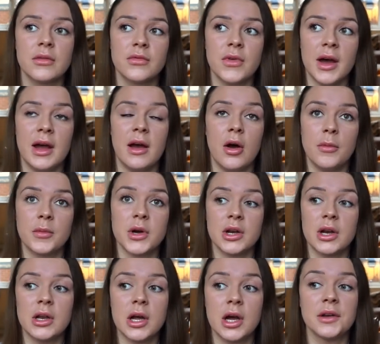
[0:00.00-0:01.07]
that I'm going
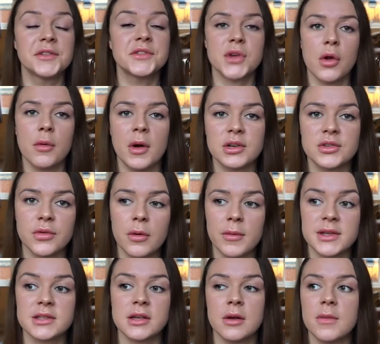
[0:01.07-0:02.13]
to learn so much from.
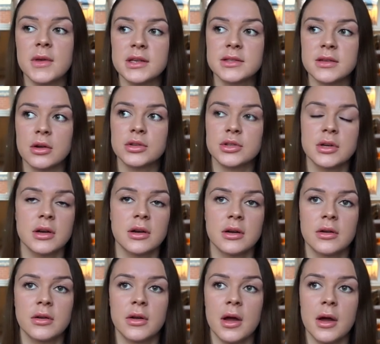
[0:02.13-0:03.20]
It's going to be such
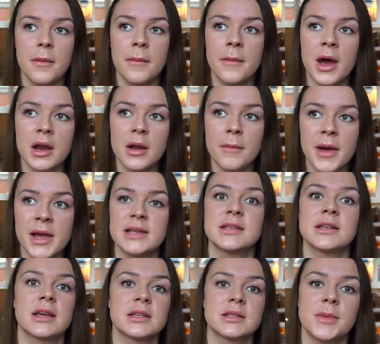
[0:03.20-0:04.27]
a um, an
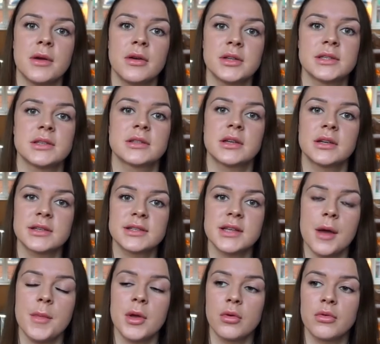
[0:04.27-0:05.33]
amazing experience. It's going to
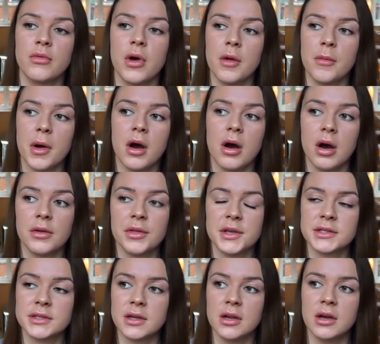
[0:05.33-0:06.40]
set me on the right path.
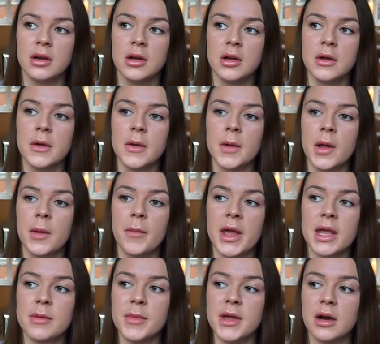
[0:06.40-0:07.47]
It's going to
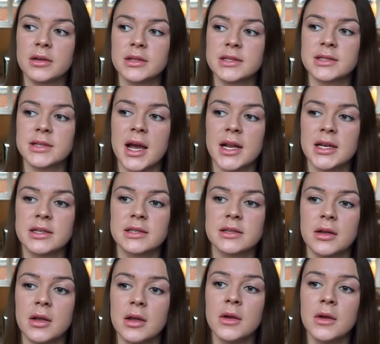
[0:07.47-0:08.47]
make me understand